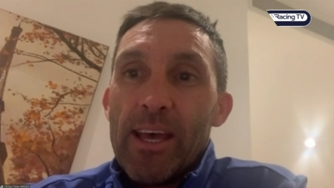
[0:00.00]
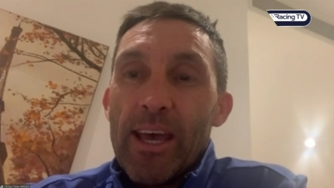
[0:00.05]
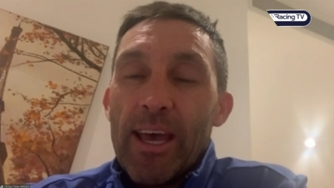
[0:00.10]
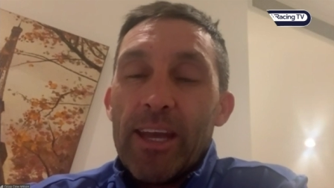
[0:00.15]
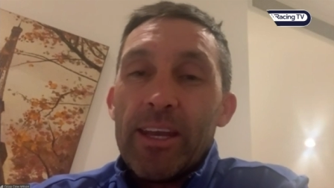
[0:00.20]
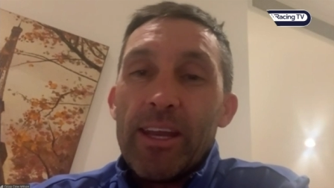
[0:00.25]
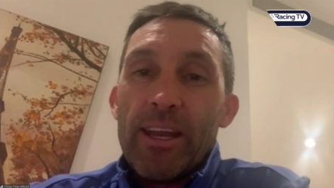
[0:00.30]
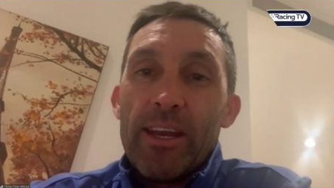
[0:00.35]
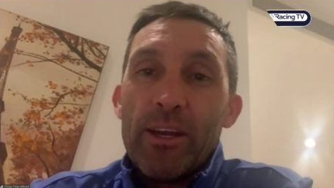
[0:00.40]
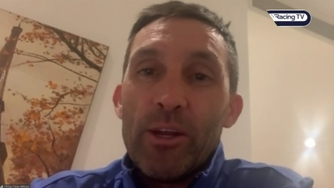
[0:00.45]

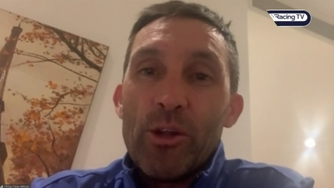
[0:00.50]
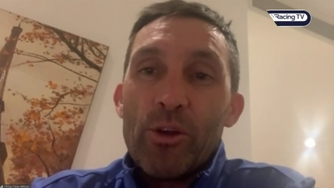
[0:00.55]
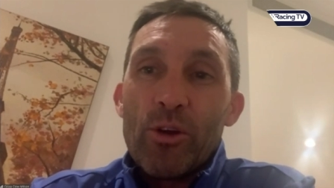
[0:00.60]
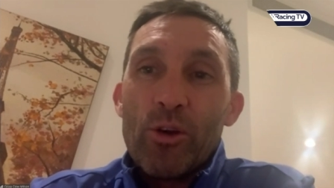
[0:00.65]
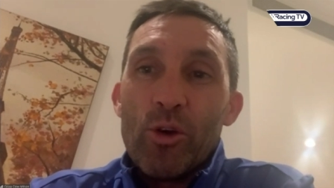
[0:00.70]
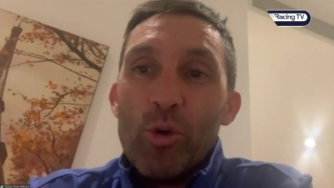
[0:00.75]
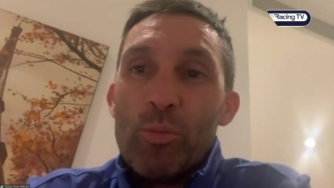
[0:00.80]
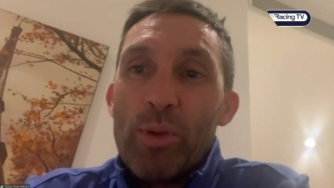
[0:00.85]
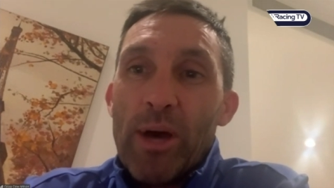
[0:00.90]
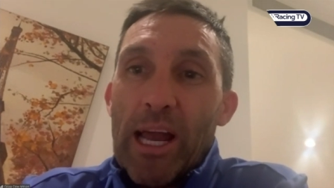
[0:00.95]
And then another
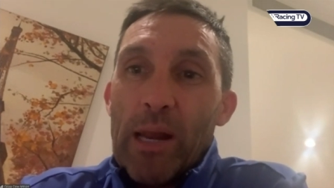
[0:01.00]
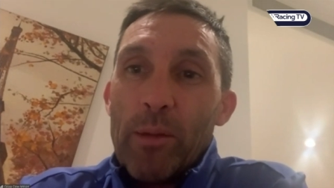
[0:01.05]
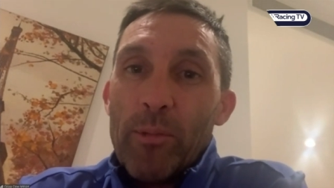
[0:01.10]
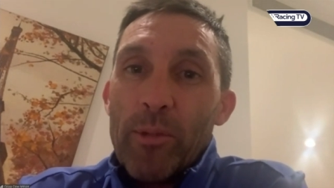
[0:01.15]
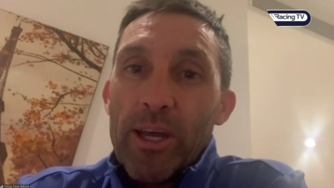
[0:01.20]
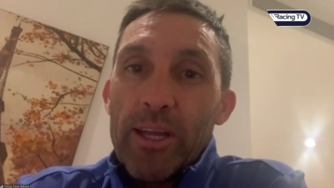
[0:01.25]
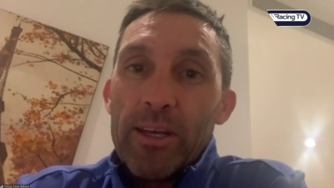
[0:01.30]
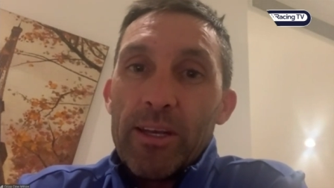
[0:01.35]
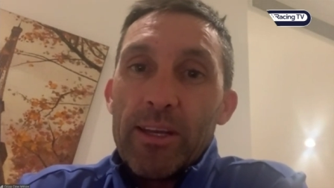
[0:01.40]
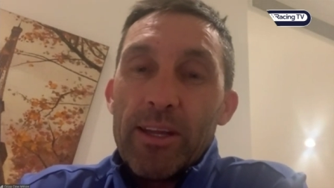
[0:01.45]
good pal of
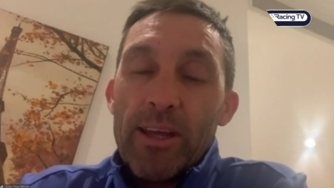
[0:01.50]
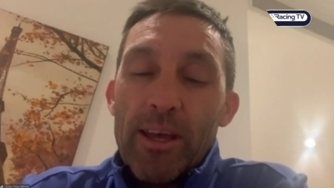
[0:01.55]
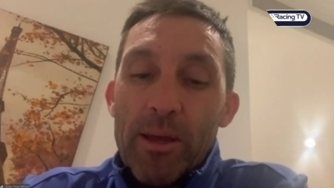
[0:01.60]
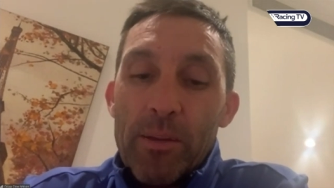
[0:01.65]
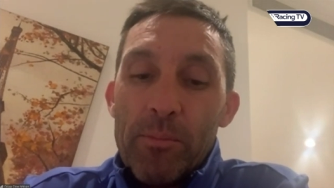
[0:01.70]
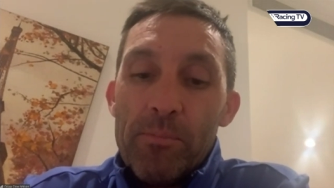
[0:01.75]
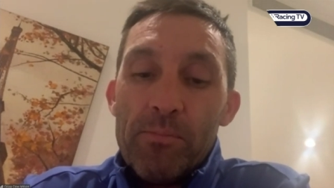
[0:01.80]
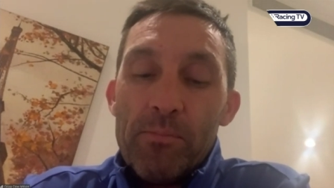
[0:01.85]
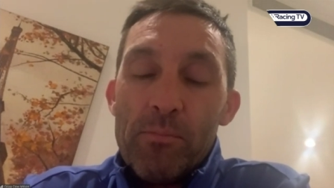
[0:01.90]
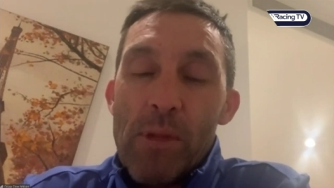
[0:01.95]
mine,
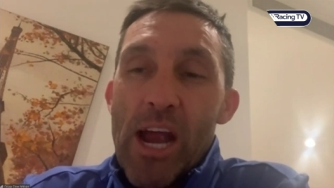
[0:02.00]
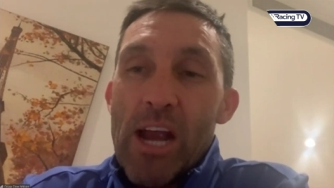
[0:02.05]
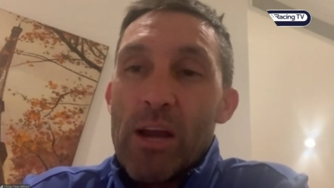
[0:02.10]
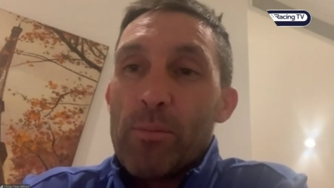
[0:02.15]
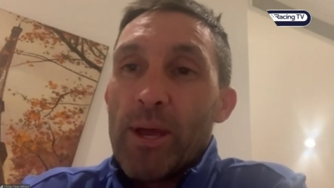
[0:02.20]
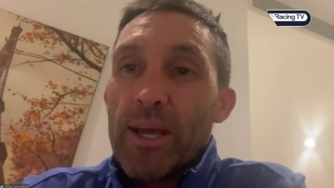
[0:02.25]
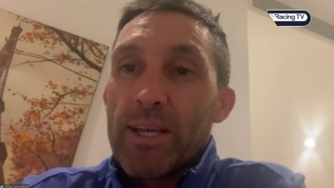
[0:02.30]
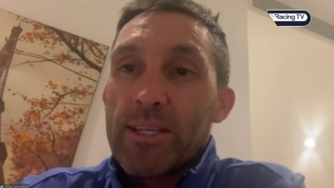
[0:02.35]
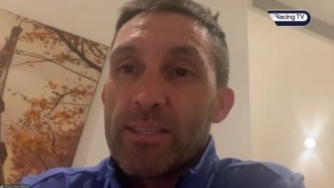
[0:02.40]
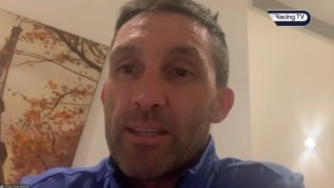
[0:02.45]
um, Mark
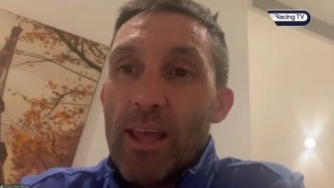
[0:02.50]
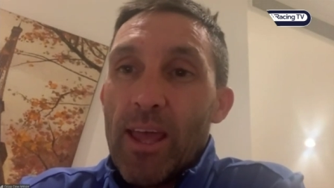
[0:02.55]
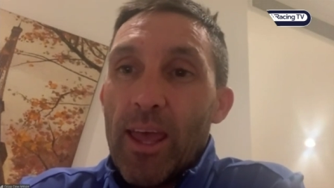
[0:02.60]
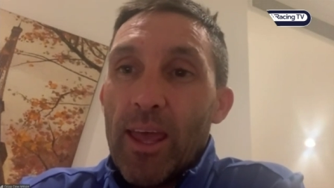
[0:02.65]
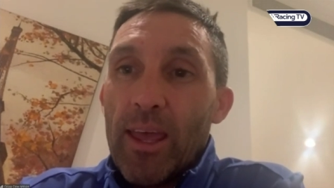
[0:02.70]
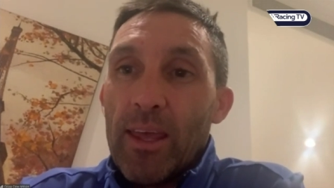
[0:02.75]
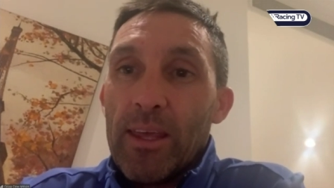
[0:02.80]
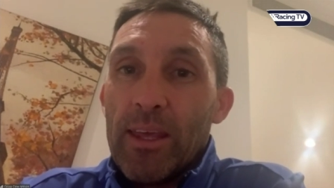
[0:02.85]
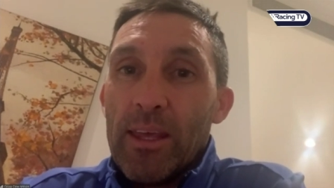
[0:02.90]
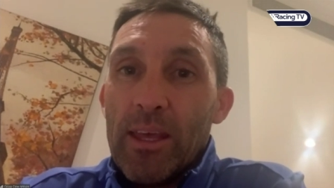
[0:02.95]

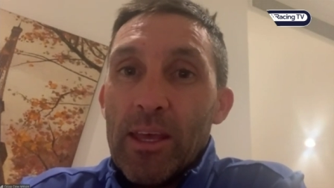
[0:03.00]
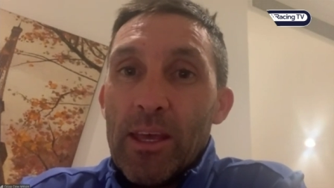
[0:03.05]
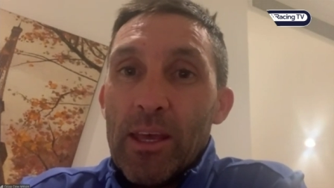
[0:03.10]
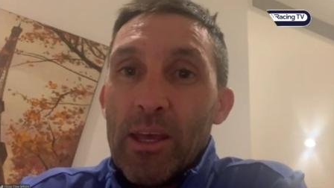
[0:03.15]
McStay,